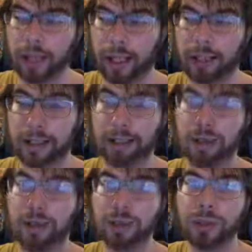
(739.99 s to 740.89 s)
and that's
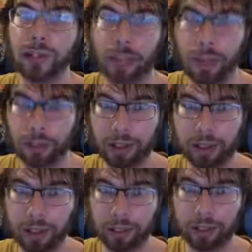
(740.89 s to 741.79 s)
the only copy
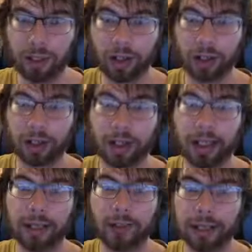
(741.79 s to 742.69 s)
of the card
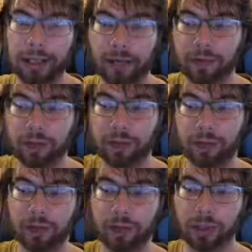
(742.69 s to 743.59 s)
that we have
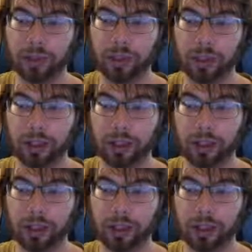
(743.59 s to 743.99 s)
available to us.